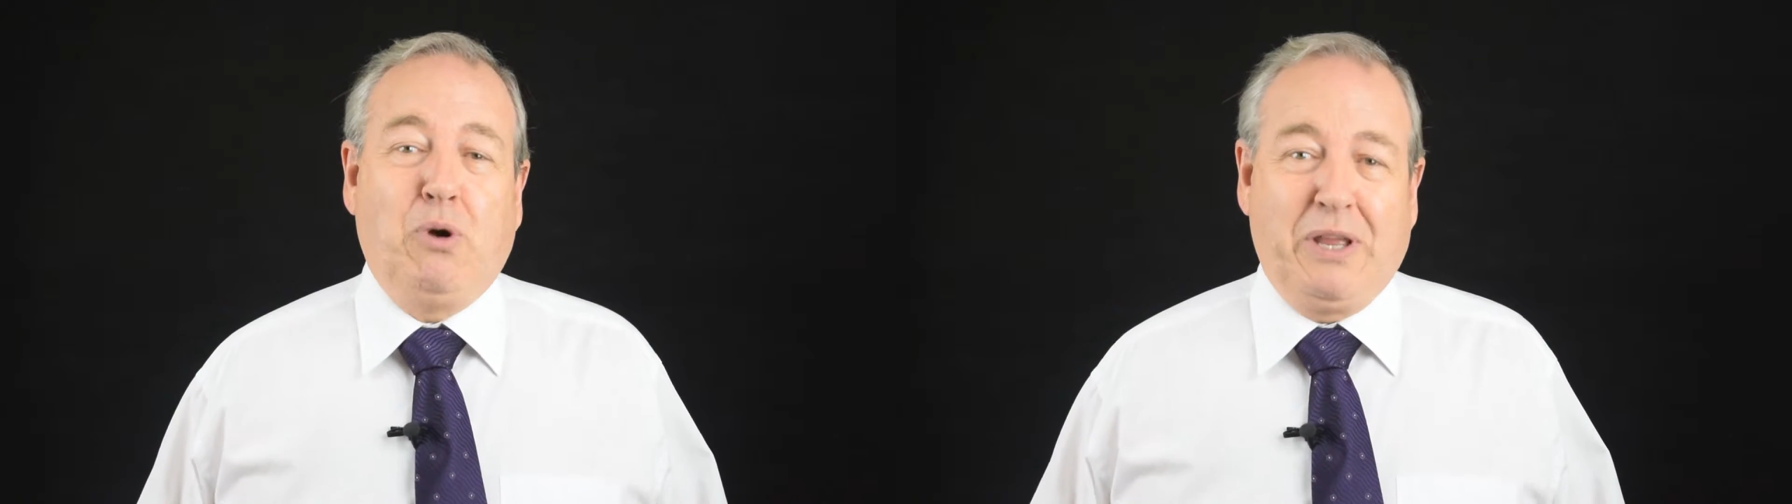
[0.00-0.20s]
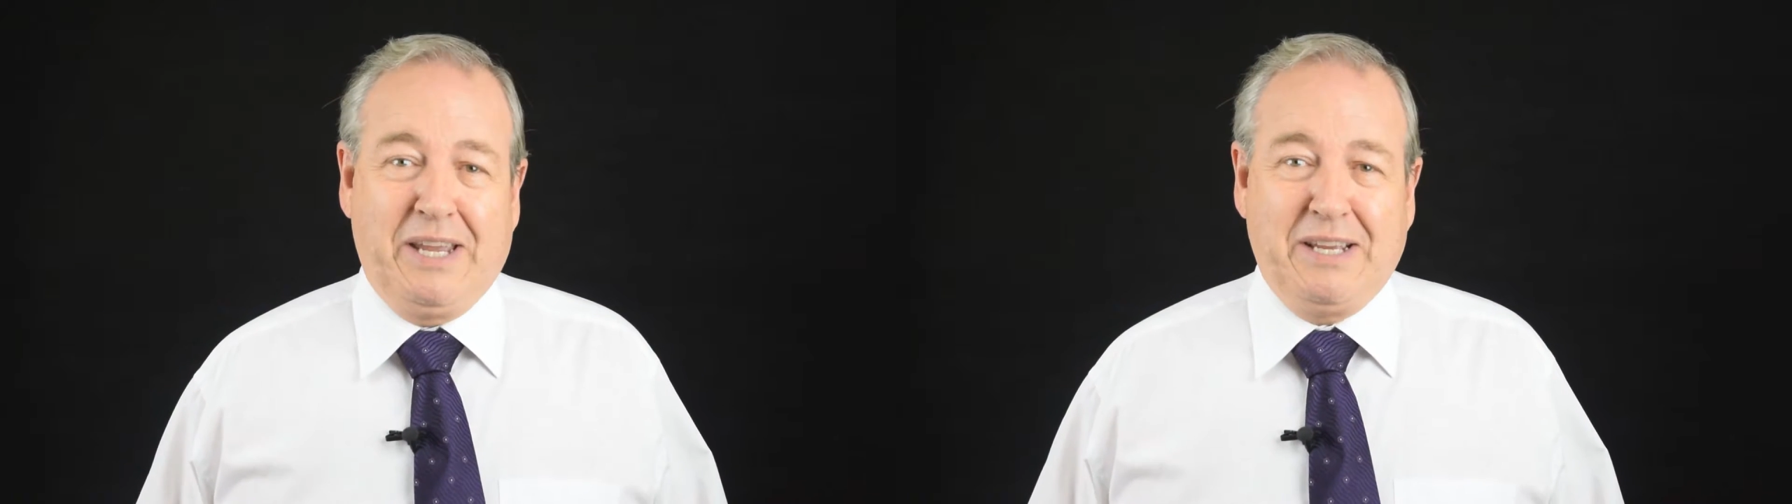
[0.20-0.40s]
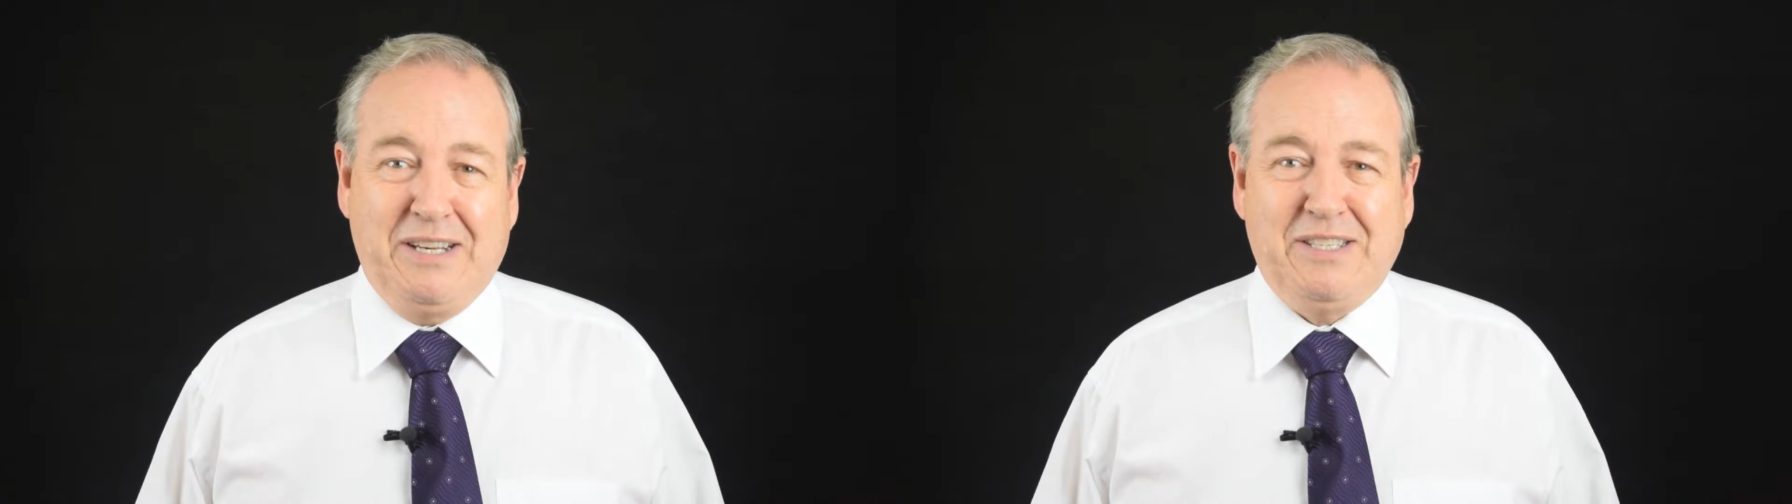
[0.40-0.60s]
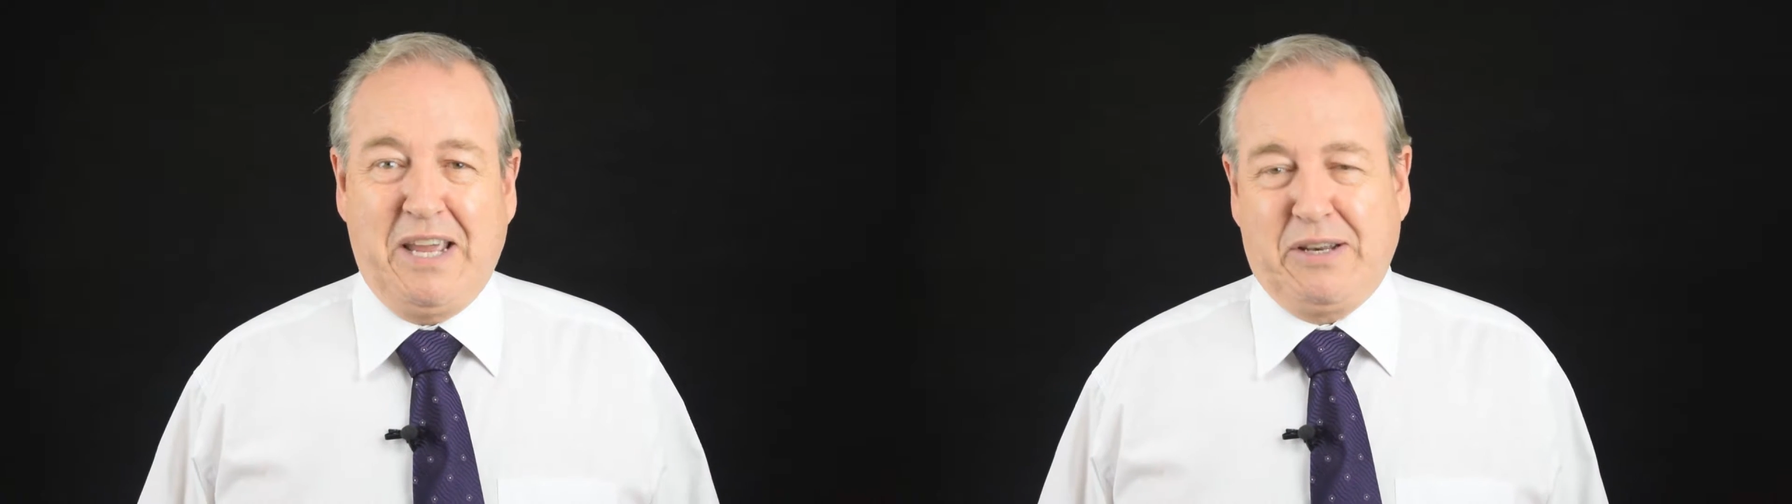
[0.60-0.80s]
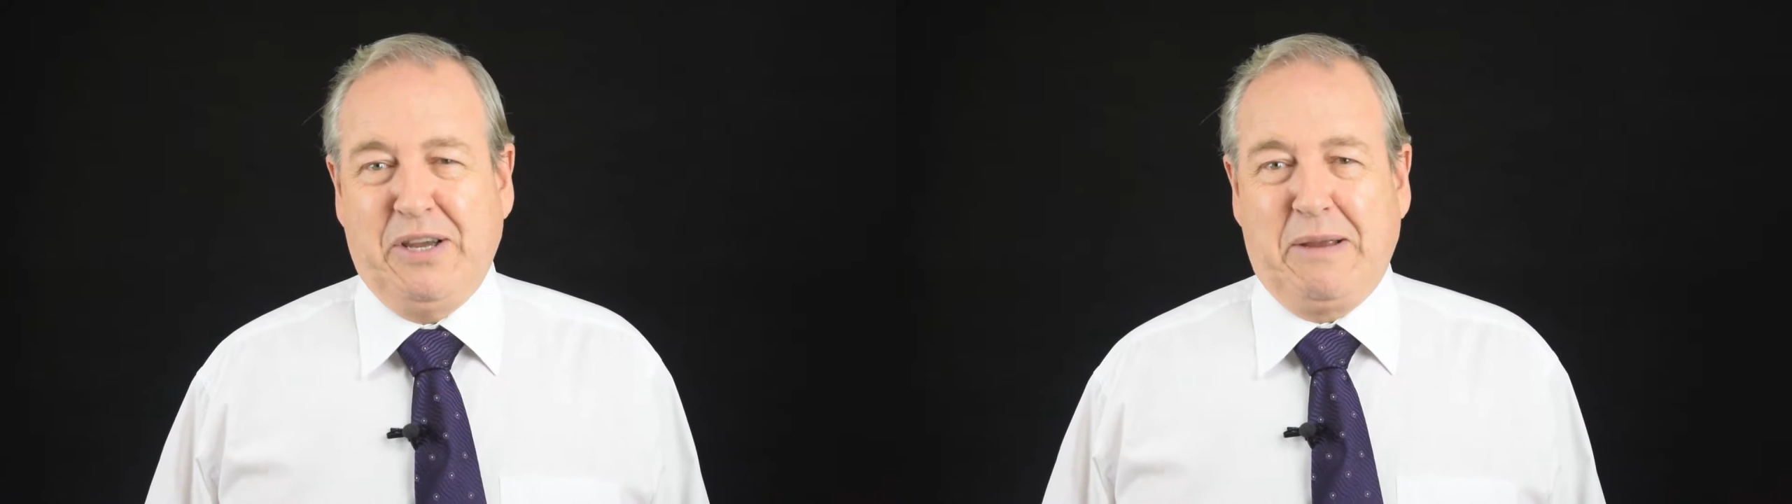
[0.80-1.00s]
bullying
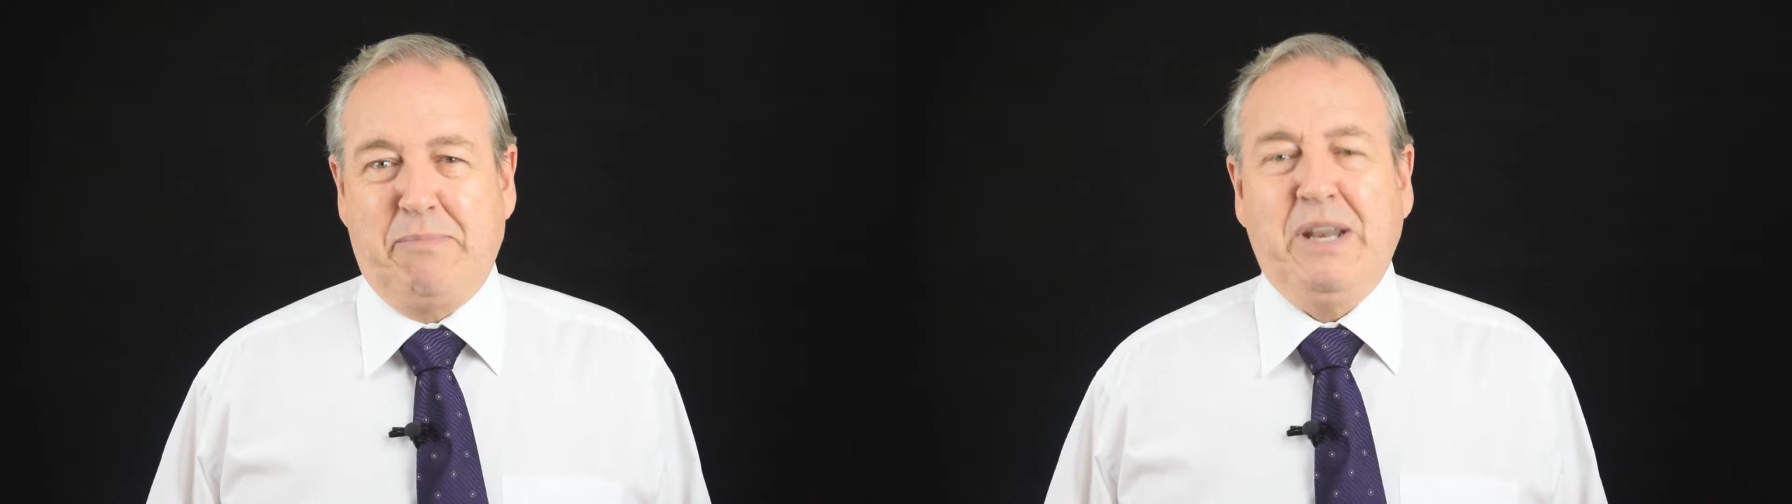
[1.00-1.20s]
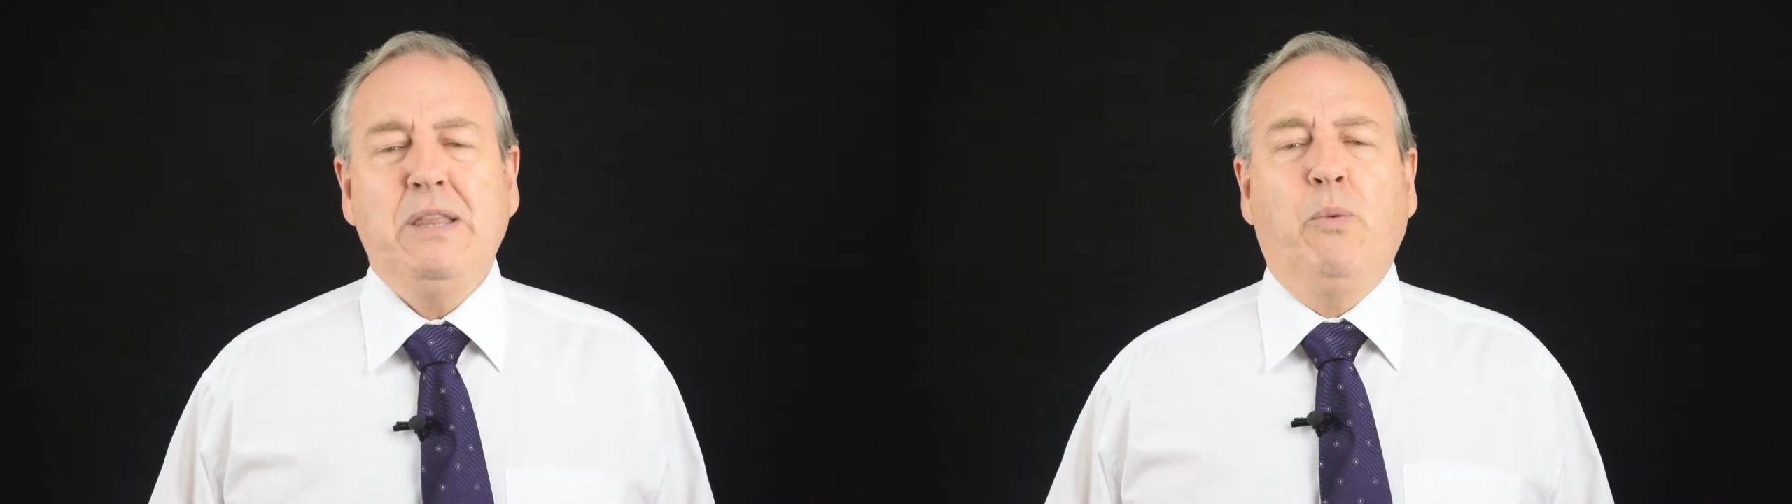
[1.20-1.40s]
technique. But in the